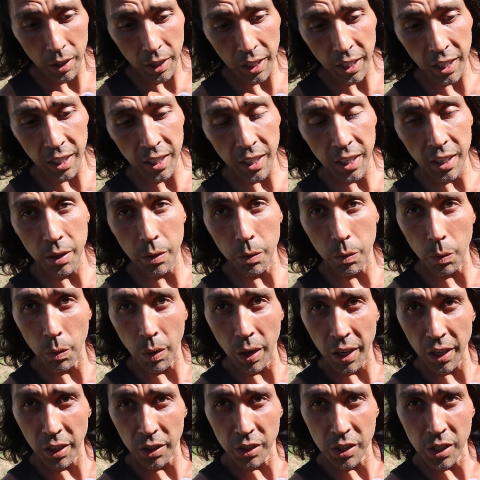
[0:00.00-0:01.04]
hit it
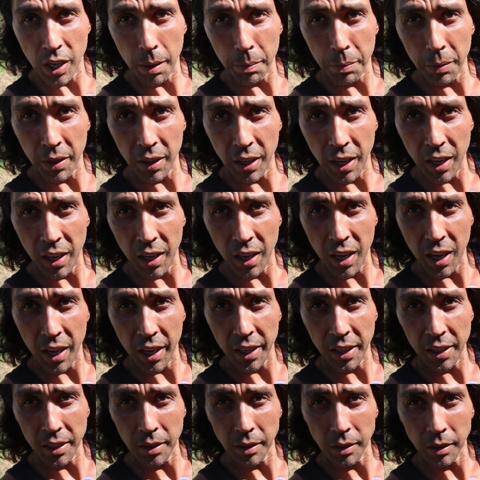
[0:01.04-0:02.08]
right on top of that
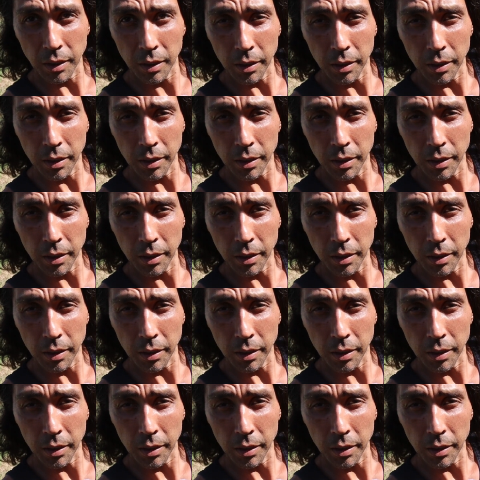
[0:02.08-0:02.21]
line.